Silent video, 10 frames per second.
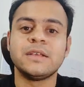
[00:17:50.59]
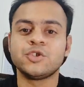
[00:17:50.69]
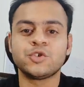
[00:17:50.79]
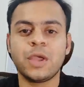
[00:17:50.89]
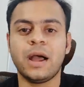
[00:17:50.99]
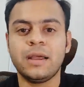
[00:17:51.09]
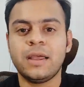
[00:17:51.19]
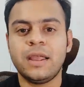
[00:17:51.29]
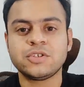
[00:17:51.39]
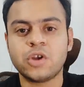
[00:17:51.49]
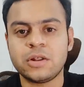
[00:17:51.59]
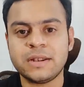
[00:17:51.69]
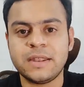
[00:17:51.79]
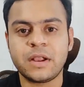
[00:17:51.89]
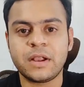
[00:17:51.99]
So yeah, it's not
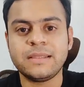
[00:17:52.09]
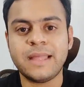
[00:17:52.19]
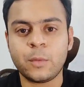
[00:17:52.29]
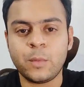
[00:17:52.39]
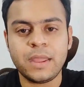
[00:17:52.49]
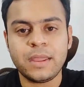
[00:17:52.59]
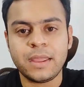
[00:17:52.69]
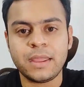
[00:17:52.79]
that difficult that way.